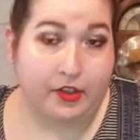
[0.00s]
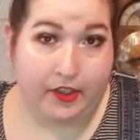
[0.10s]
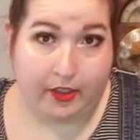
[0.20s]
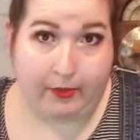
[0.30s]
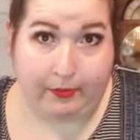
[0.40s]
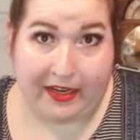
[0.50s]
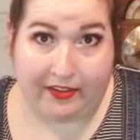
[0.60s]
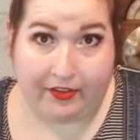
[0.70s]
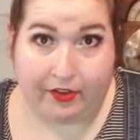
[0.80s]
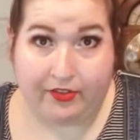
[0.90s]
You can make
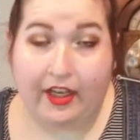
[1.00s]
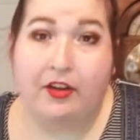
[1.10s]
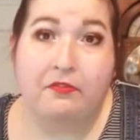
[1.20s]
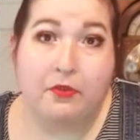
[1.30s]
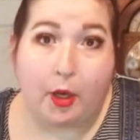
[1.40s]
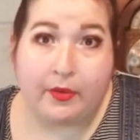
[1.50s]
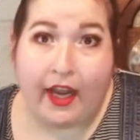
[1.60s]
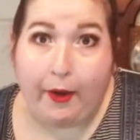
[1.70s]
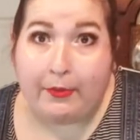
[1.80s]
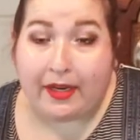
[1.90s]
this yourself. Normally
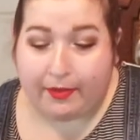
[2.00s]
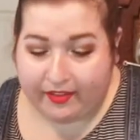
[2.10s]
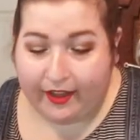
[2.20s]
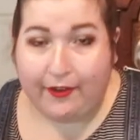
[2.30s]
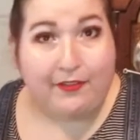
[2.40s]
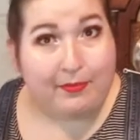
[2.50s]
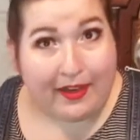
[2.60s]
I would make it myself,